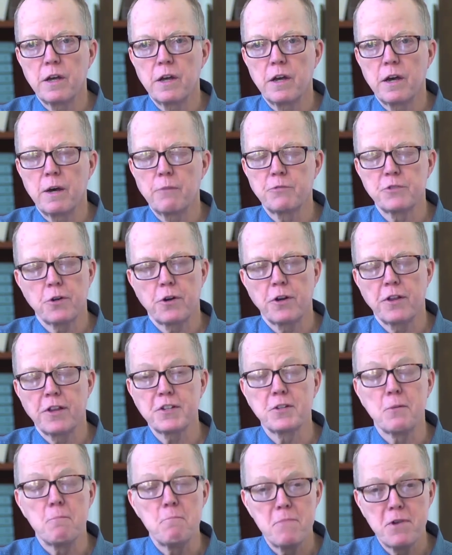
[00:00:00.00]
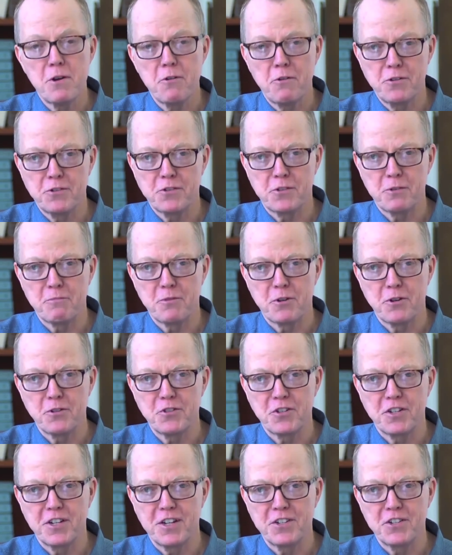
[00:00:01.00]
I'm sorry, that's a mirrors
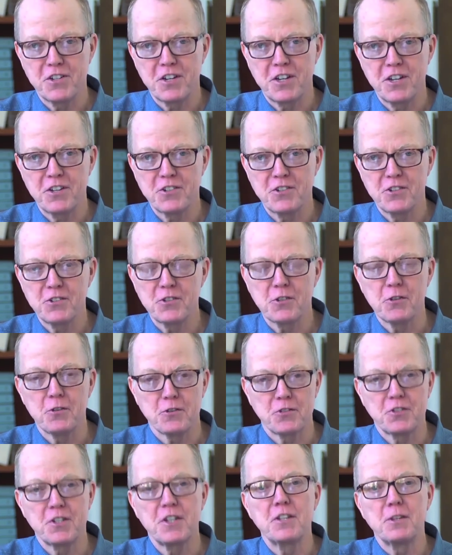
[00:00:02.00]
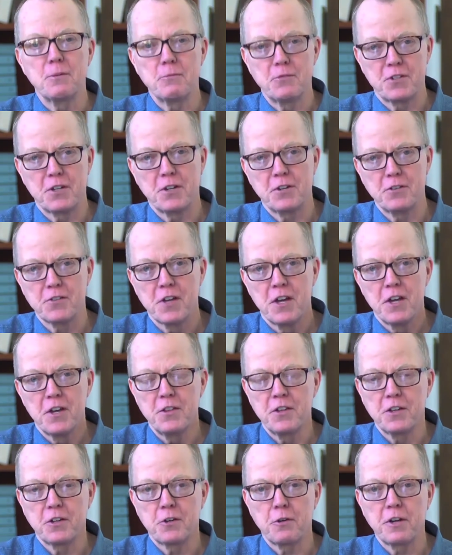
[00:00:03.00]
approach to education. So they're seeing themselves,
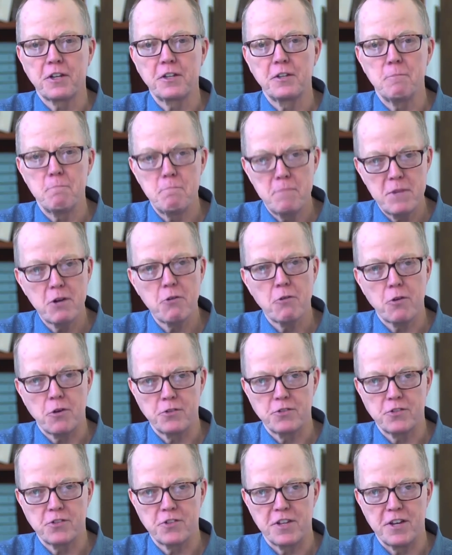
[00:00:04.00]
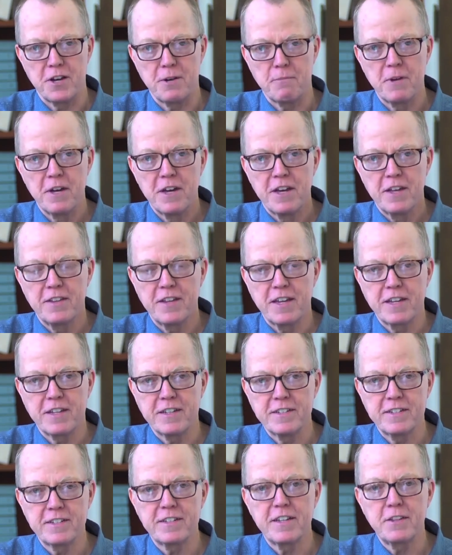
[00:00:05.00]
the curriculum mirrors them. They
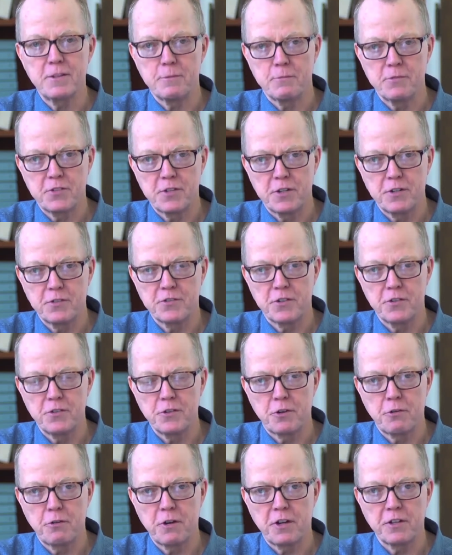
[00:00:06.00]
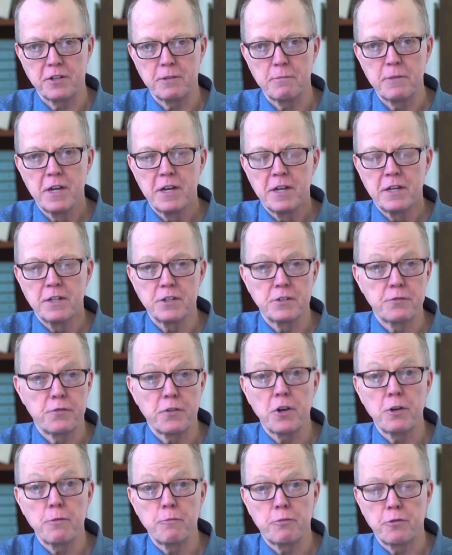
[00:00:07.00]
can see themselves in the curriculum. And it's
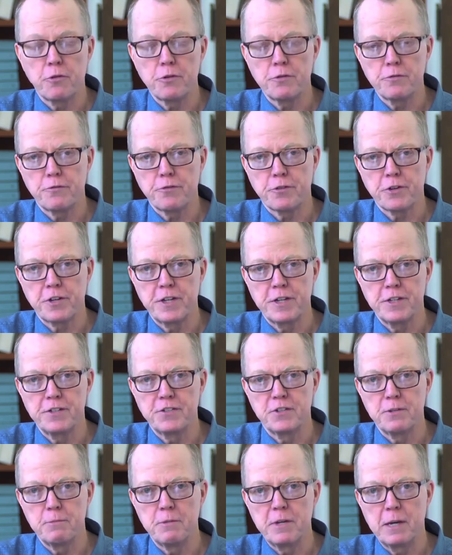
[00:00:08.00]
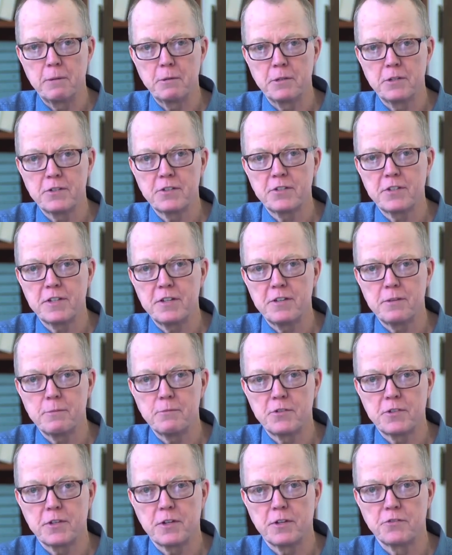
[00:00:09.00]
very important for kids to be able to see
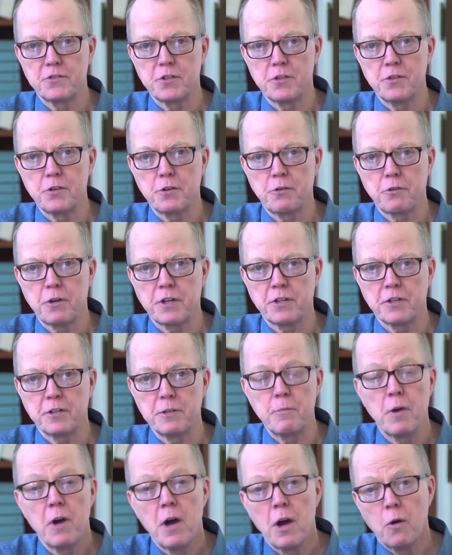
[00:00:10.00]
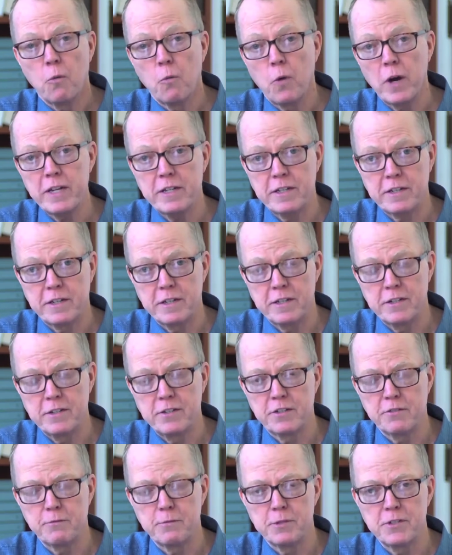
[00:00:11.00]
themselves in the curriculum. White
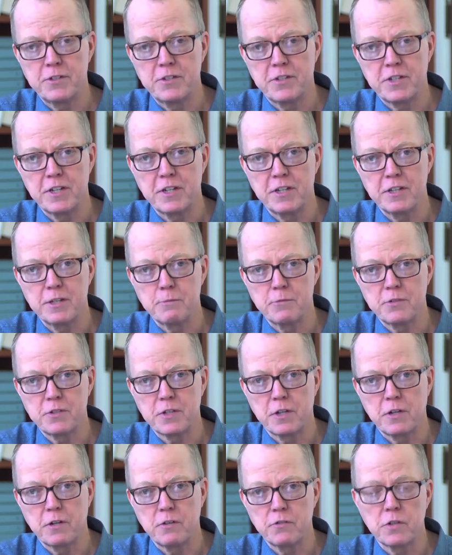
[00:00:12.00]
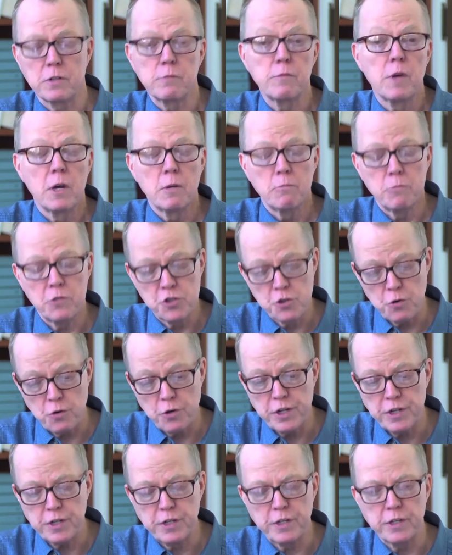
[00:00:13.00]
kids have been seeing themselves, and
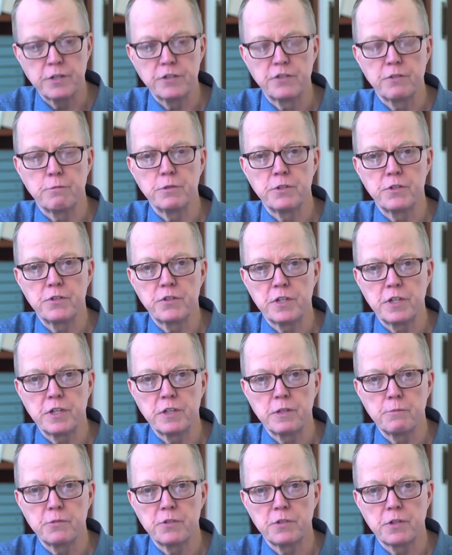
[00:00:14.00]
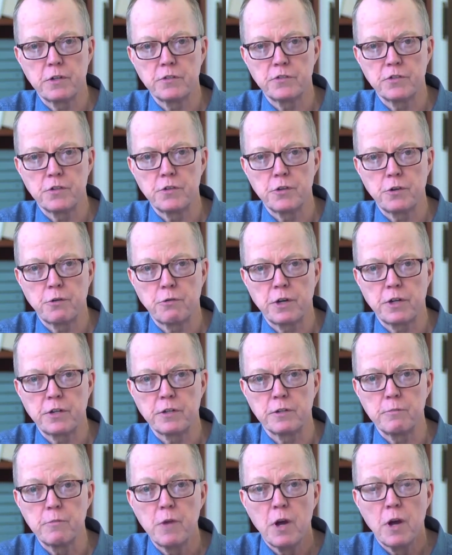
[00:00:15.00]
majority kids have been seeing themselves in the
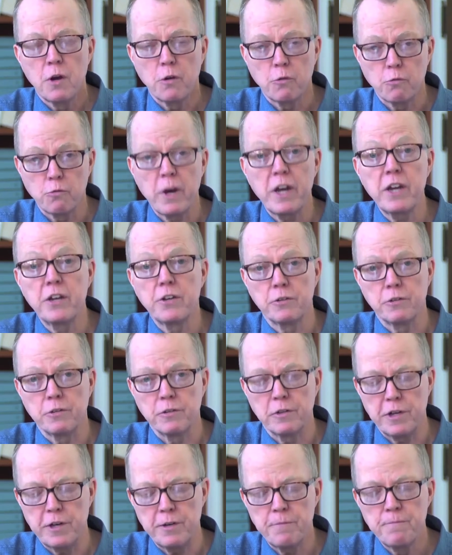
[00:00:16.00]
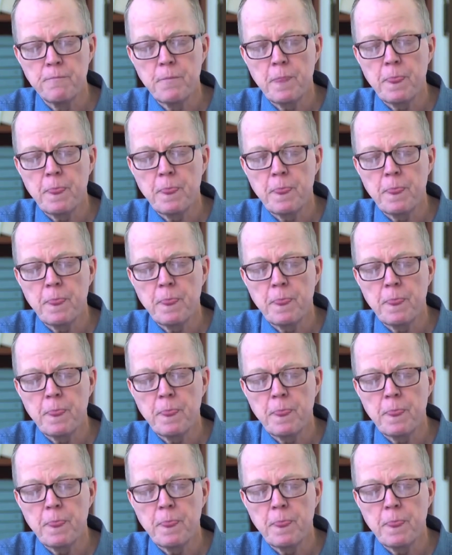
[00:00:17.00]
curriculum regularly.